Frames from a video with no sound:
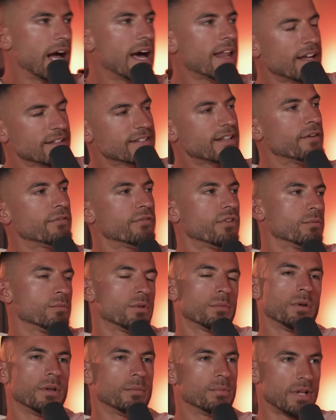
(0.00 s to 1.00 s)
I like to have fun
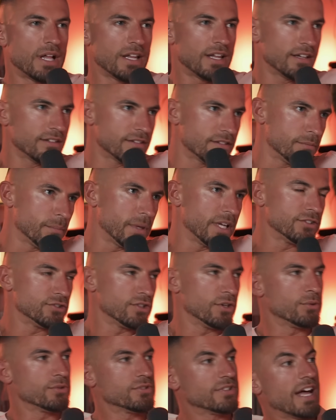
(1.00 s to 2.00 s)
with people. I like to make
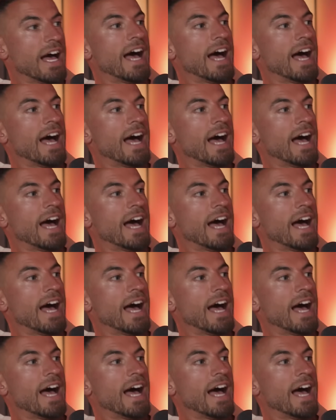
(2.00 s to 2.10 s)
jokes.